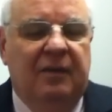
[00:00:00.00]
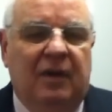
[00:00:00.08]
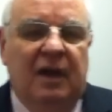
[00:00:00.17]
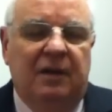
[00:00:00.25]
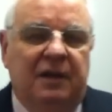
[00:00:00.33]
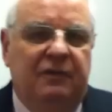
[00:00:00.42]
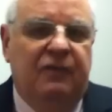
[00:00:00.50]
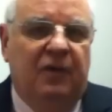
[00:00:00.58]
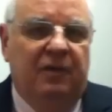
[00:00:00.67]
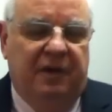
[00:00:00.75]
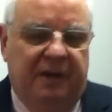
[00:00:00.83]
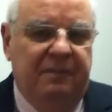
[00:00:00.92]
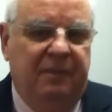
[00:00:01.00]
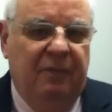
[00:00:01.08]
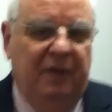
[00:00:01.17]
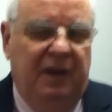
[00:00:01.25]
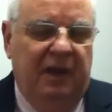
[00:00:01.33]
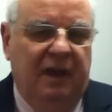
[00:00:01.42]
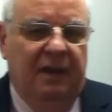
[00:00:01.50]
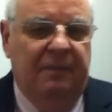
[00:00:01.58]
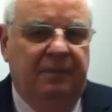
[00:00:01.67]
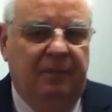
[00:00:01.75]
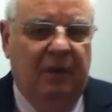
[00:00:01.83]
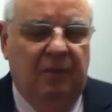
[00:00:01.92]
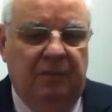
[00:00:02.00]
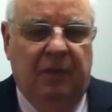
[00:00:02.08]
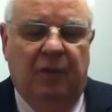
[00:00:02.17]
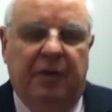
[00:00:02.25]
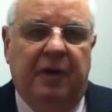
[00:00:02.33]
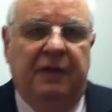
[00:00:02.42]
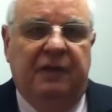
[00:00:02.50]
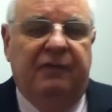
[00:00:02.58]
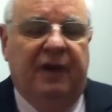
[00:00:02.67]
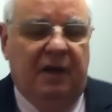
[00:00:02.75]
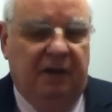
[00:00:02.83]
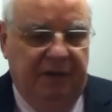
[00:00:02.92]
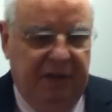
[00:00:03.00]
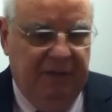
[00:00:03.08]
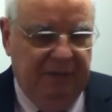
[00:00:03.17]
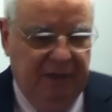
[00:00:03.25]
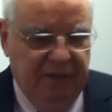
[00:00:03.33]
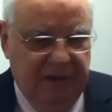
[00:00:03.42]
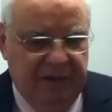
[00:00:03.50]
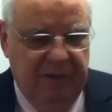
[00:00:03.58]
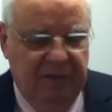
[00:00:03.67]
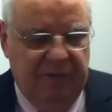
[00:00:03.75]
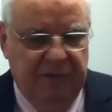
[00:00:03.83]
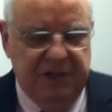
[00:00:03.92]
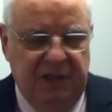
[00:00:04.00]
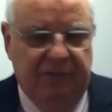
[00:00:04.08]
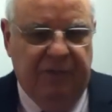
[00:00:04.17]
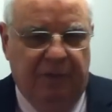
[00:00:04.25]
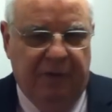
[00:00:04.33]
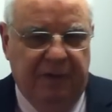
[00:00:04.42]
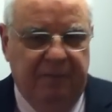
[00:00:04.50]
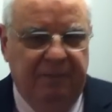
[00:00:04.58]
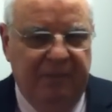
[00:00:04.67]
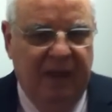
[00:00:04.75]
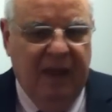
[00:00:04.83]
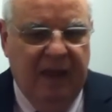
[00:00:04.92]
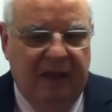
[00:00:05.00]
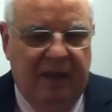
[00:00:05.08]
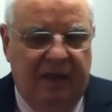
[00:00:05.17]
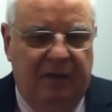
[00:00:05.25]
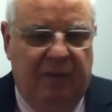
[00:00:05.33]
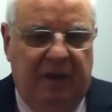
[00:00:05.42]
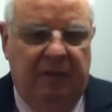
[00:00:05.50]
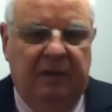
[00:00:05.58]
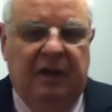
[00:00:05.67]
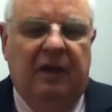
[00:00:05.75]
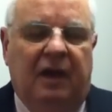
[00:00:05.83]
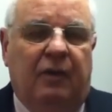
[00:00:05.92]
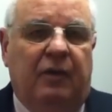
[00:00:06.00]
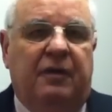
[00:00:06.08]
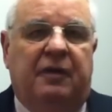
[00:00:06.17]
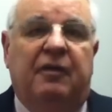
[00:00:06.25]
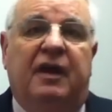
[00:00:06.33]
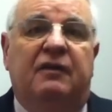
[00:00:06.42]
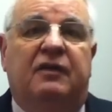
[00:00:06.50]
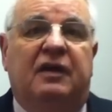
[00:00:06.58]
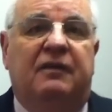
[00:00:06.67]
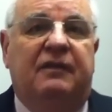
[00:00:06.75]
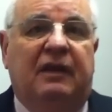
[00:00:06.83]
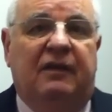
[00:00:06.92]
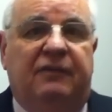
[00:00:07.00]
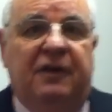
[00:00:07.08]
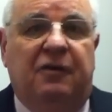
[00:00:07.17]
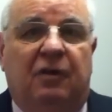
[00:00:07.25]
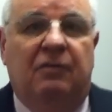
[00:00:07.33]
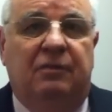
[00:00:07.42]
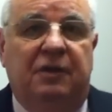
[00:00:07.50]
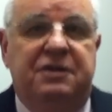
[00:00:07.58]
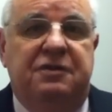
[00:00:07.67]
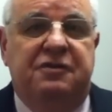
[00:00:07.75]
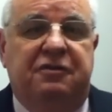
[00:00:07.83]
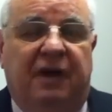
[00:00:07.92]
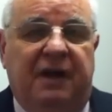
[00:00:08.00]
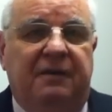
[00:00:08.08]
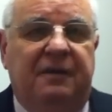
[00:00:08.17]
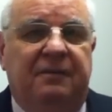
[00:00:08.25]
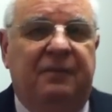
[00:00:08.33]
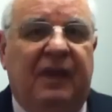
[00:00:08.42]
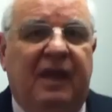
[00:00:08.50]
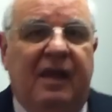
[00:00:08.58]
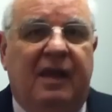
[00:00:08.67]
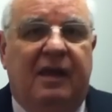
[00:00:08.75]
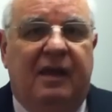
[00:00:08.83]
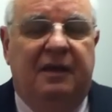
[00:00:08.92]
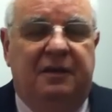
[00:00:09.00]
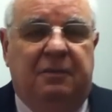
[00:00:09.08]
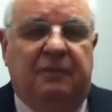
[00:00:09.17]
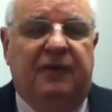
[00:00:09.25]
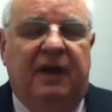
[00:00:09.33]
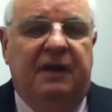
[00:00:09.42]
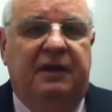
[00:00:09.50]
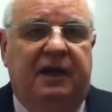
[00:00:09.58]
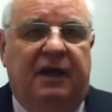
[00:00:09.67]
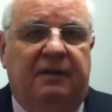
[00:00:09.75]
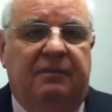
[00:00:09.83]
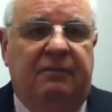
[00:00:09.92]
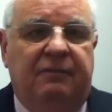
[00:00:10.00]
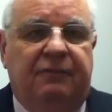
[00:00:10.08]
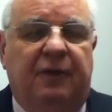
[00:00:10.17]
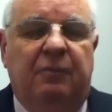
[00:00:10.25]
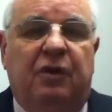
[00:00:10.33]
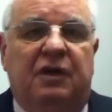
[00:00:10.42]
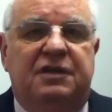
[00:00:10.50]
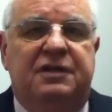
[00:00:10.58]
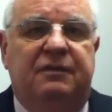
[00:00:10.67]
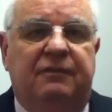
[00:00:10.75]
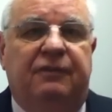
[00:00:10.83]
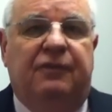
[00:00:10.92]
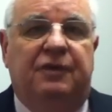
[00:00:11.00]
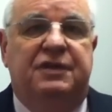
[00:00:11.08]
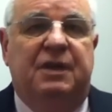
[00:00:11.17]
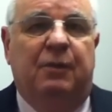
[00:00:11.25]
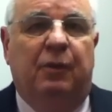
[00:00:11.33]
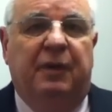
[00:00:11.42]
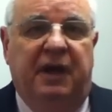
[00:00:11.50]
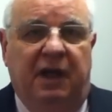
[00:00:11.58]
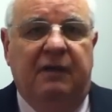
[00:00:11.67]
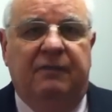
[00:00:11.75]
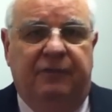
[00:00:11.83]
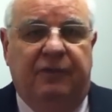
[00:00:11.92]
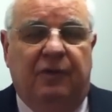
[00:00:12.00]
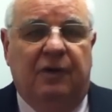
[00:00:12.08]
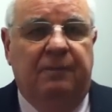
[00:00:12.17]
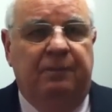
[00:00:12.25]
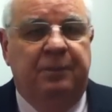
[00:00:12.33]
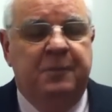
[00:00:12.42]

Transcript: Well, in Florida, we, uh, well, we were on the faculty down there at the University of Florida. We uh, wrote a grant, a federal research grant, to provide uh, free books for summer reading for